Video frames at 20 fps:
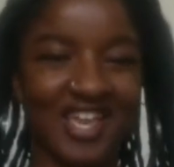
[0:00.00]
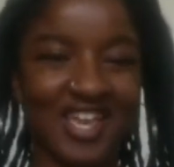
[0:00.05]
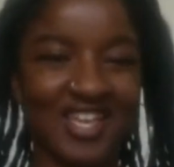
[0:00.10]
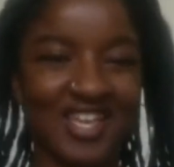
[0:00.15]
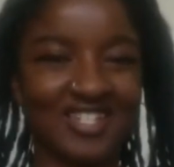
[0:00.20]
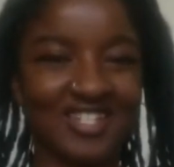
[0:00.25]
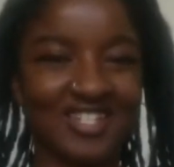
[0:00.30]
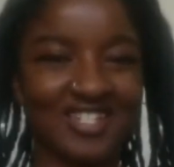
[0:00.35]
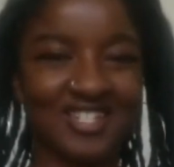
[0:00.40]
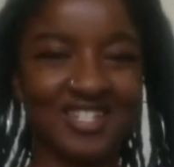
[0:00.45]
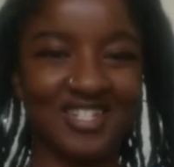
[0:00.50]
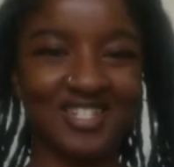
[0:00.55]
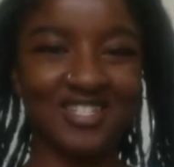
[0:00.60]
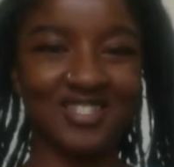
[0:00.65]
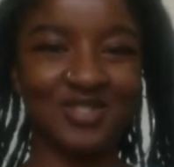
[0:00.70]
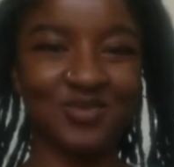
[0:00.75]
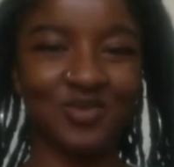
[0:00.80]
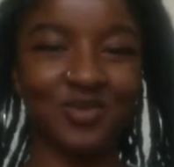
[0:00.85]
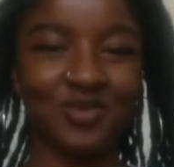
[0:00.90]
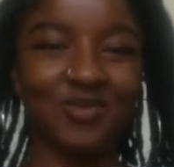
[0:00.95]
Like it's
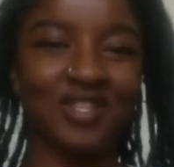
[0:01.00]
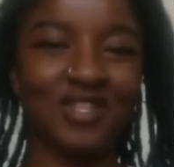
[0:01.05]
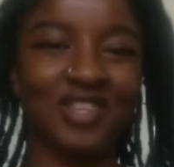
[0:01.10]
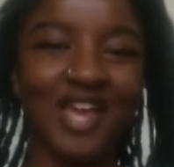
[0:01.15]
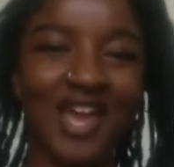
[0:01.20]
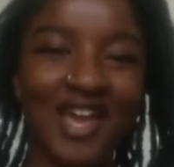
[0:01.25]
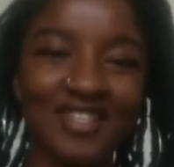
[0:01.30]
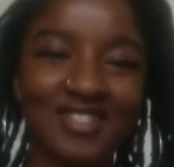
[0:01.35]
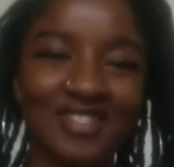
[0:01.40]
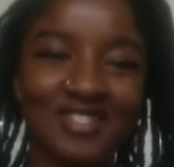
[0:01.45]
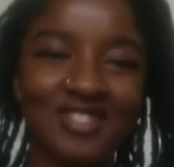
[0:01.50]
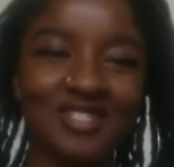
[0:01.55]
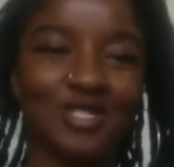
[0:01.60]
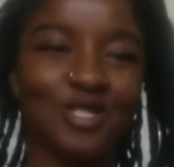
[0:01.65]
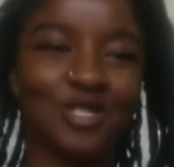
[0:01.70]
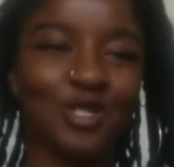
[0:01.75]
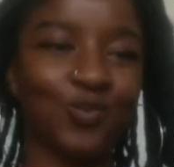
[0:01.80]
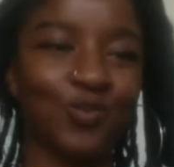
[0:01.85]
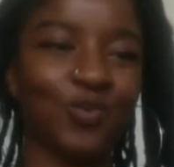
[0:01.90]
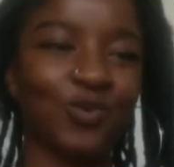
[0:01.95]
just, we're relaxing
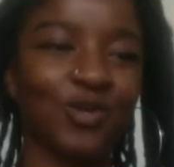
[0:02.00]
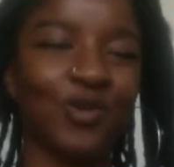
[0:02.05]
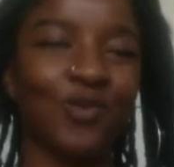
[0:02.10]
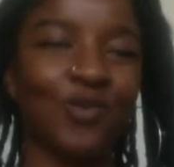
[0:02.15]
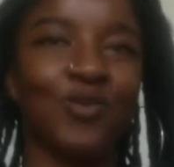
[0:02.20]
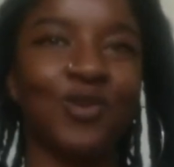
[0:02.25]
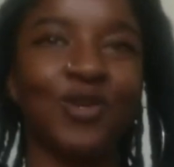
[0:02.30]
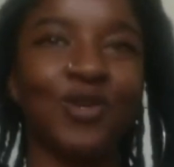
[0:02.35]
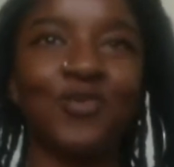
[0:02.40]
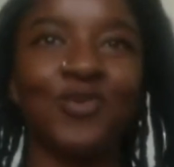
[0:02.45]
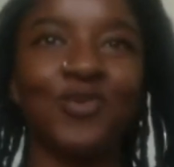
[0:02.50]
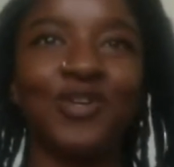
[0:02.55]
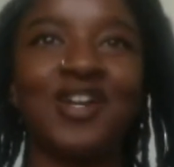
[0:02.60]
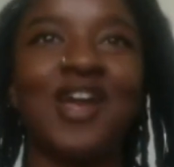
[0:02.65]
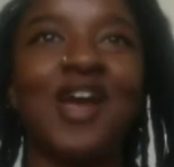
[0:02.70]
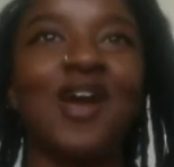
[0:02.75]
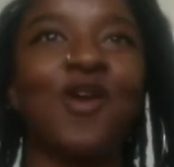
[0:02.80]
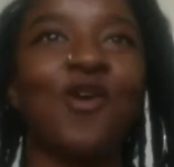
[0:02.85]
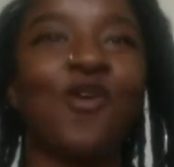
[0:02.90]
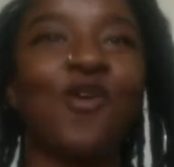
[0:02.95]
to the point where we're
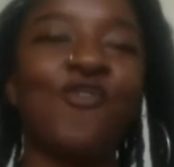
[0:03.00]
not